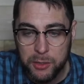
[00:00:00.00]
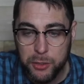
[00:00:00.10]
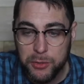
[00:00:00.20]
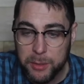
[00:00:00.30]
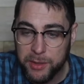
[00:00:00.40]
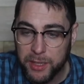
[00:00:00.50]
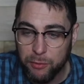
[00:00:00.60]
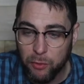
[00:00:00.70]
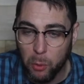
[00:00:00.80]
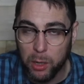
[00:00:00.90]
2 Timothy
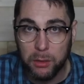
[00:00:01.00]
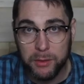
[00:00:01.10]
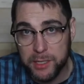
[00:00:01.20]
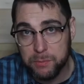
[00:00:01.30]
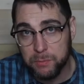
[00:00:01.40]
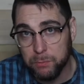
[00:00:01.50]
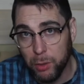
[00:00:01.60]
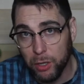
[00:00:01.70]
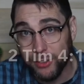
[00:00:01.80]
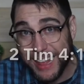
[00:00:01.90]
4, that's
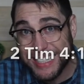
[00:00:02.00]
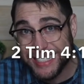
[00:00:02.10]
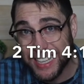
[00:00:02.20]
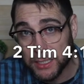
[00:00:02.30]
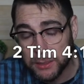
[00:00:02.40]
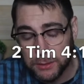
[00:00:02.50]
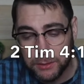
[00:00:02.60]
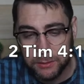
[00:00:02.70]
Paul's last letter,